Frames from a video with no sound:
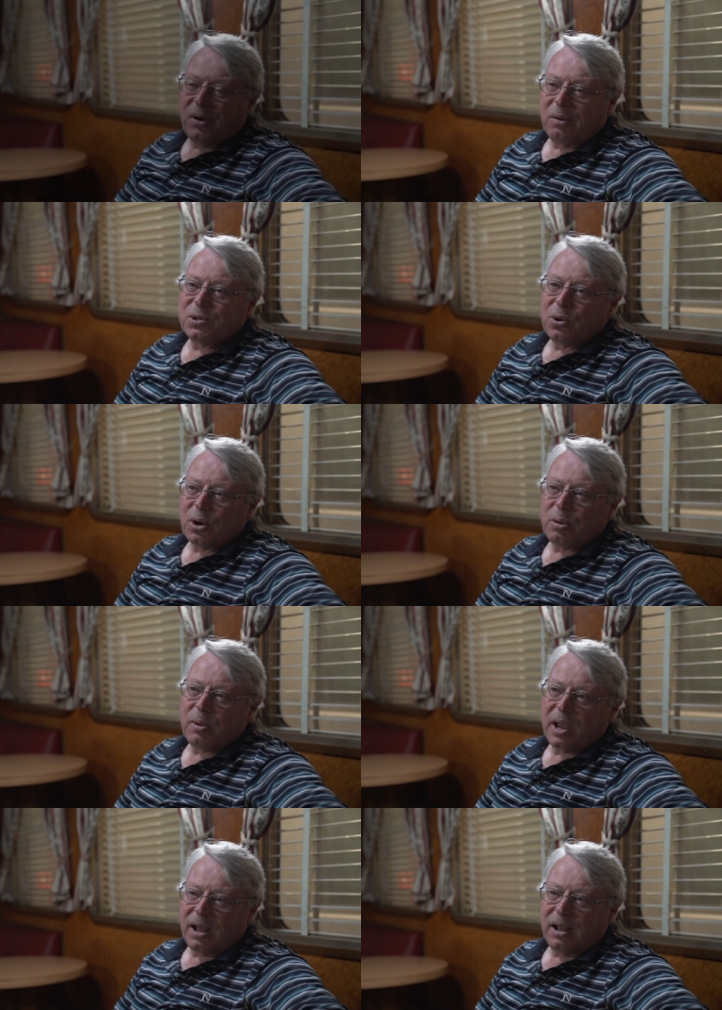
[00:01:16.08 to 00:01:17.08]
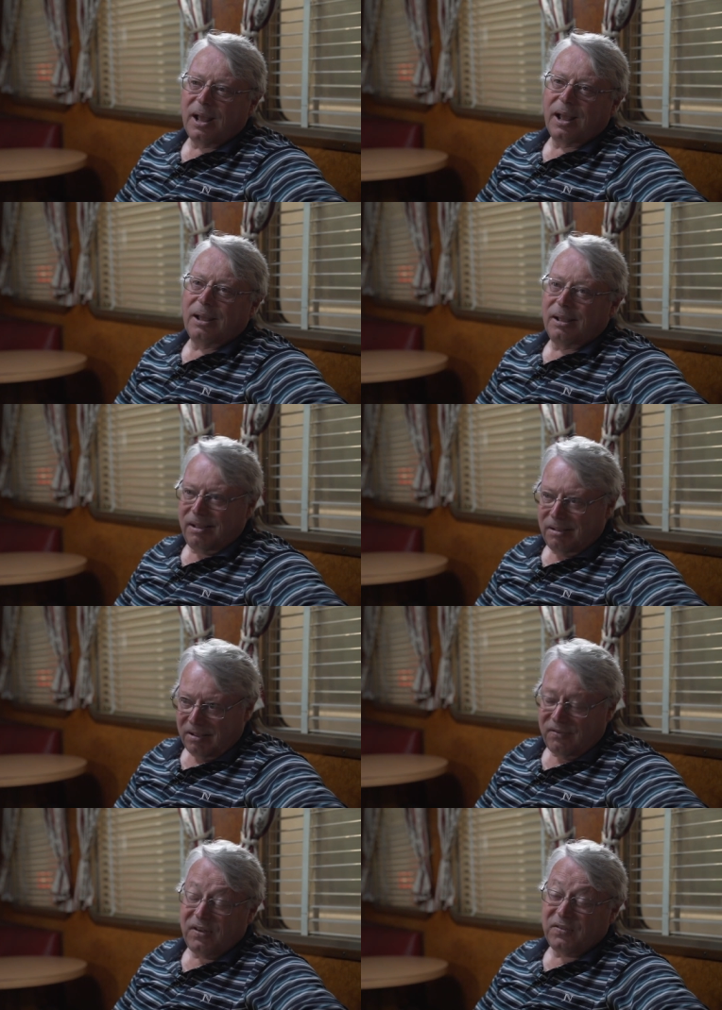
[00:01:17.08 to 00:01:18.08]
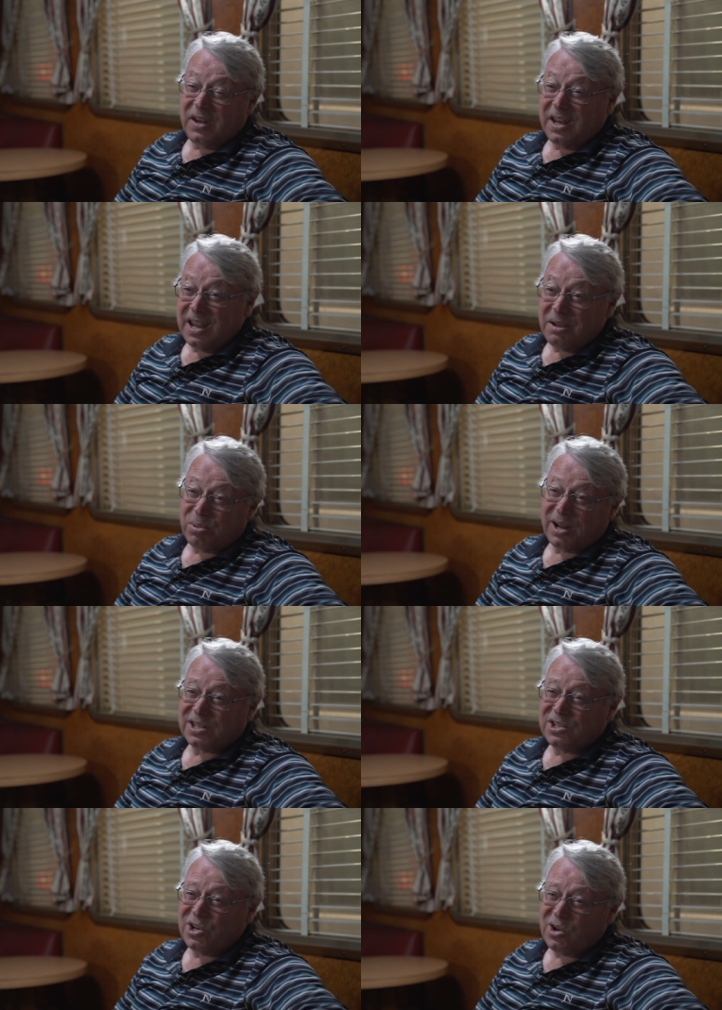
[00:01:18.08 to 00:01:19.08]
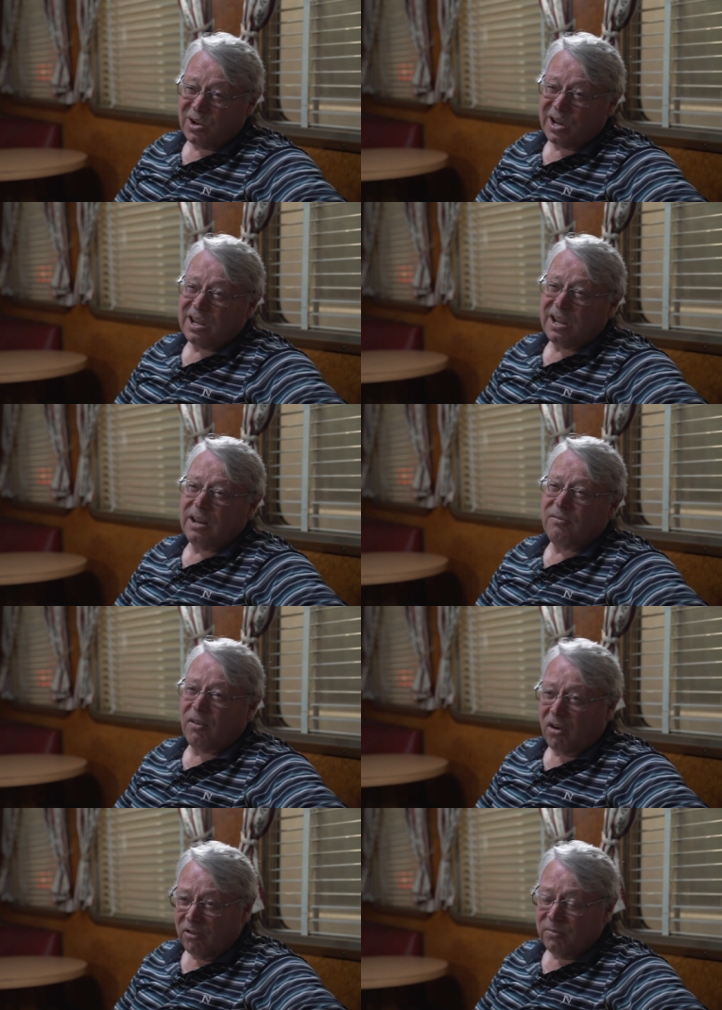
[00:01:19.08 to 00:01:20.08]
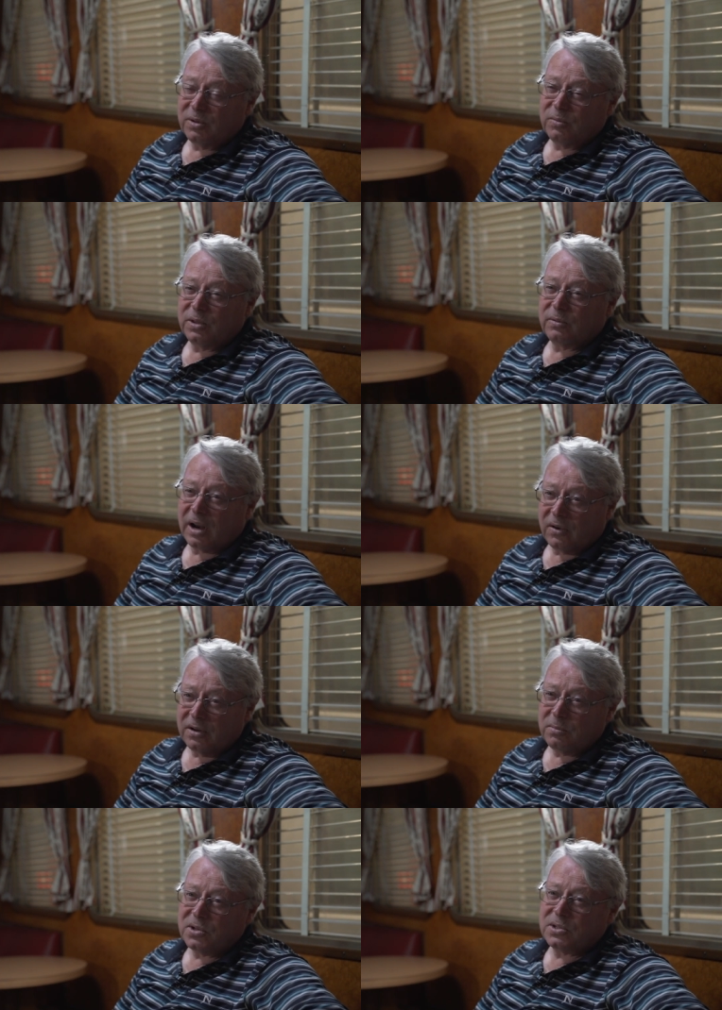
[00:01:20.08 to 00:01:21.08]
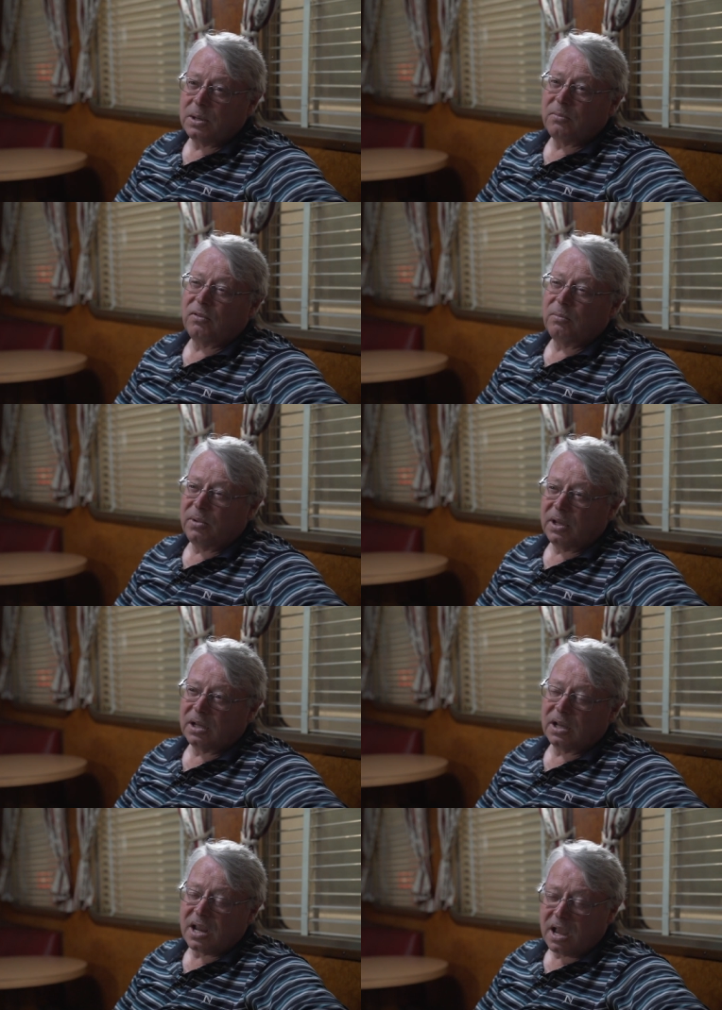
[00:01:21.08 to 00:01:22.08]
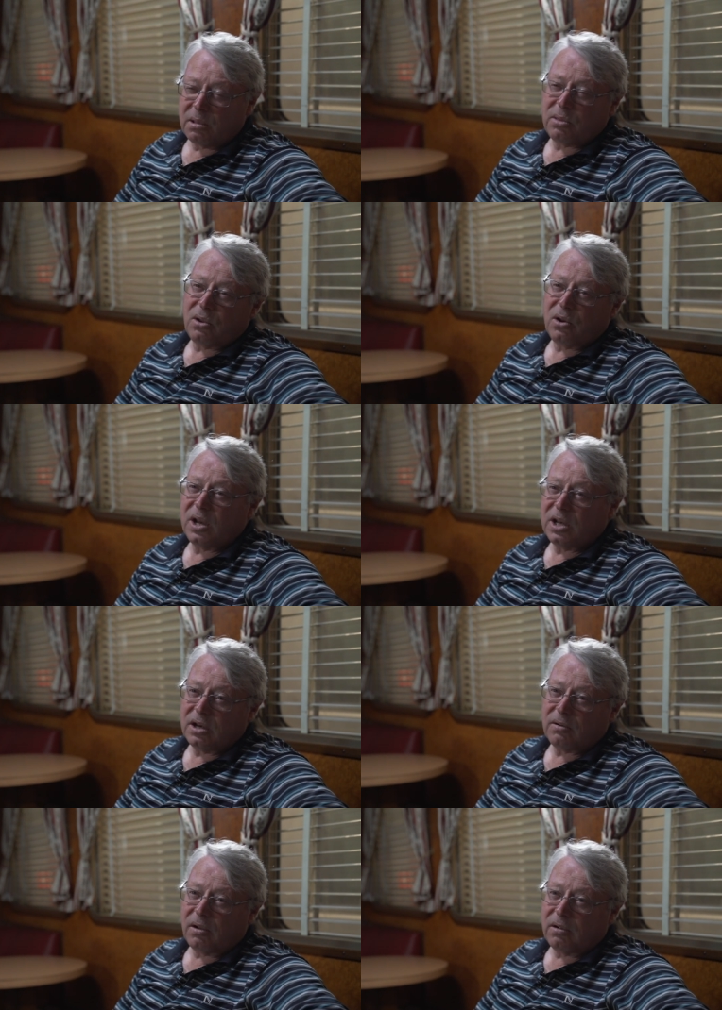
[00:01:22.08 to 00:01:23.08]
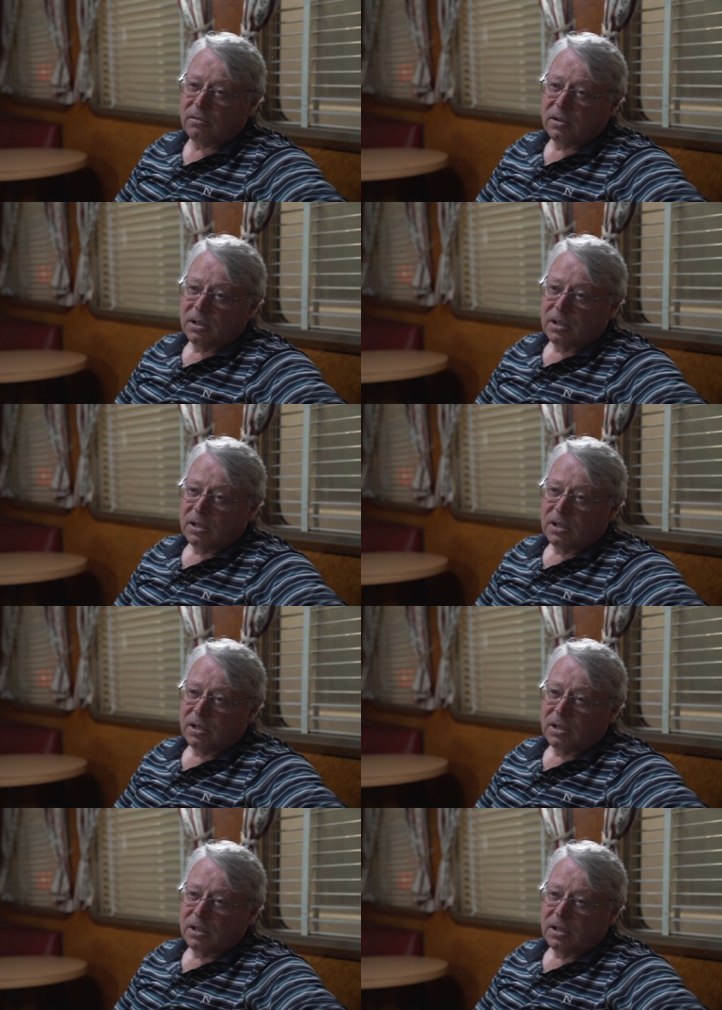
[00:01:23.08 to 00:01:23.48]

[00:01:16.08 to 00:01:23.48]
I'm talking about a 50 year plus journey involvement with the Railway Museum from being a young 13 year old